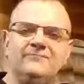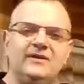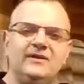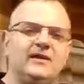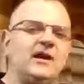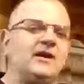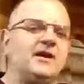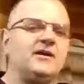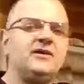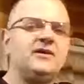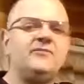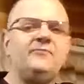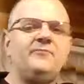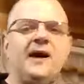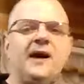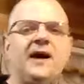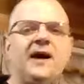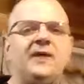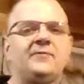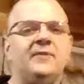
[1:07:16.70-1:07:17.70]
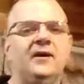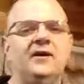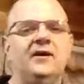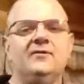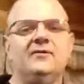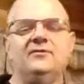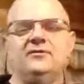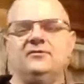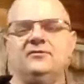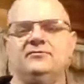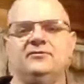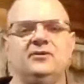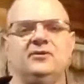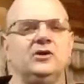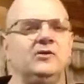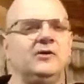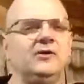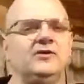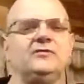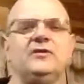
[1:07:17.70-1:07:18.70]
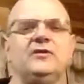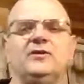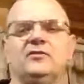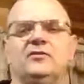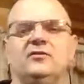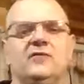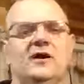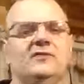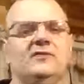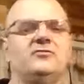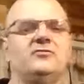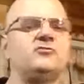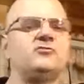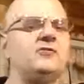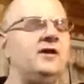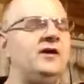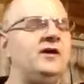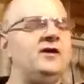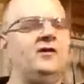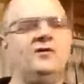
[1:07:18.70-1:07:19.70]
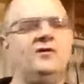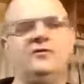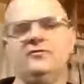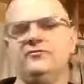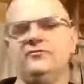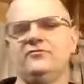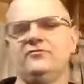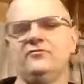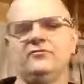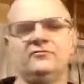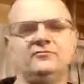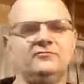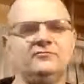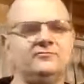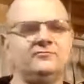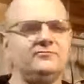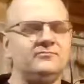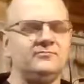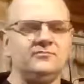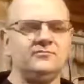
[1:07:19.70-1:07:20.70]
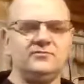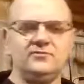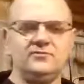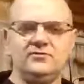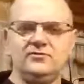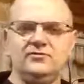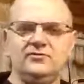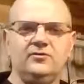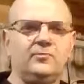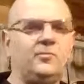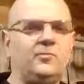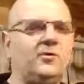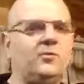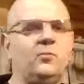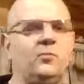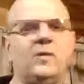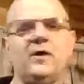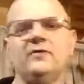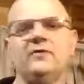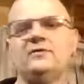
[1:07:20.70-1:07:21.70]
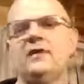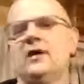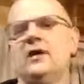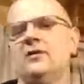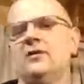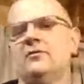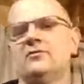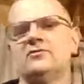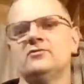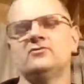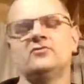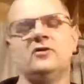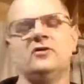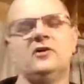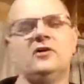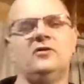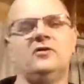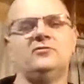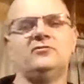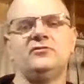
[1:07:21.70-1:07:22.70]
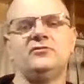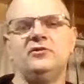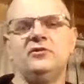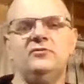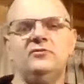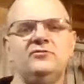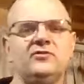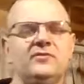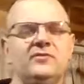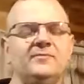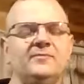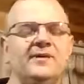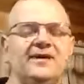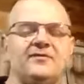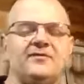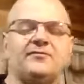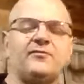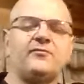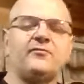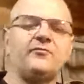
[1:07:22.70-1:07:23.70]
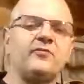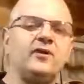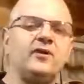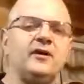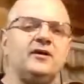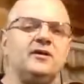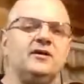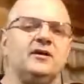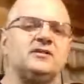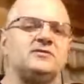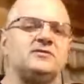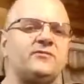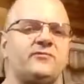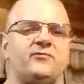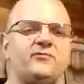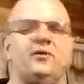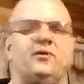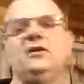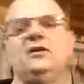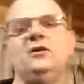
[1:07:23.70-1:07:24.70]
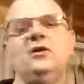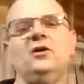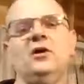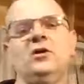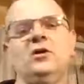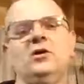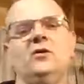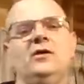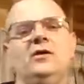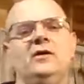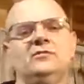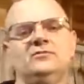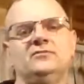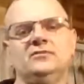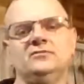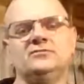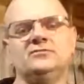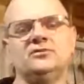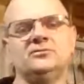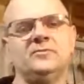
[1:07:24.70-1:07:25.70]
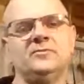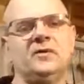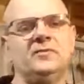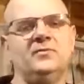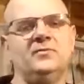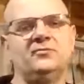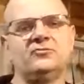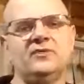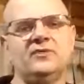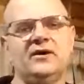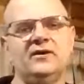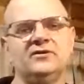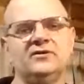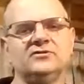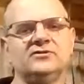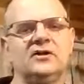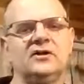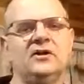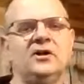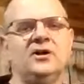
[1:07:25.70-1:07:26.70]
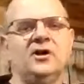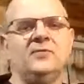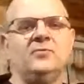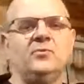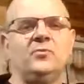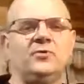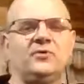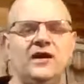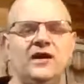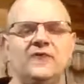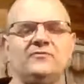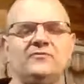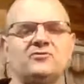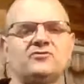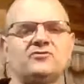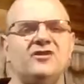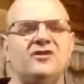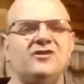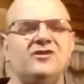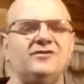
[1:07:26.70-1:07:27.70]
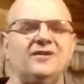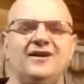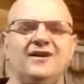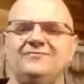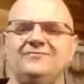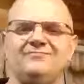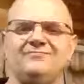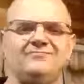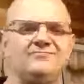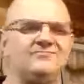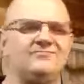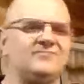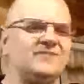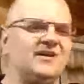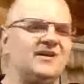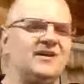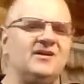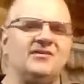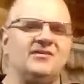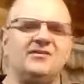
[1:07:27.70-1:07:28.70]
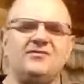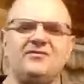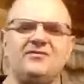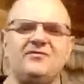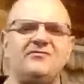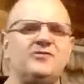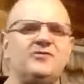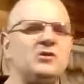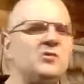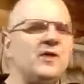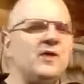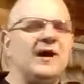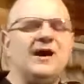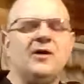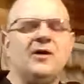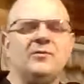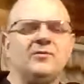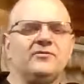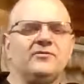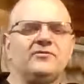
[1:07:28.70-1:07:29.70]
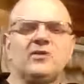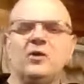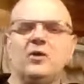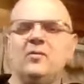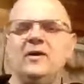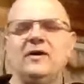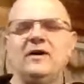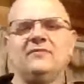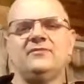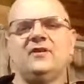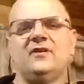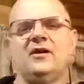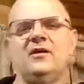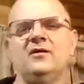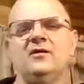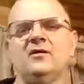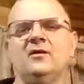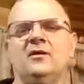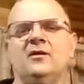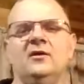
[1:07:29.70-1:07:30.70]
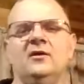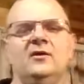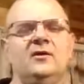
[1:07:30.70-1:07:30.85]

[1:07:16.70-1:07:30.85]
you got to give back, man. You, you go out there, you ride the trails, you're putting wear and tear on those trails, you're using them, and it's free. It's free to go out and use those public trails. When you have a trail day, you know, it's a few hours. Go out there,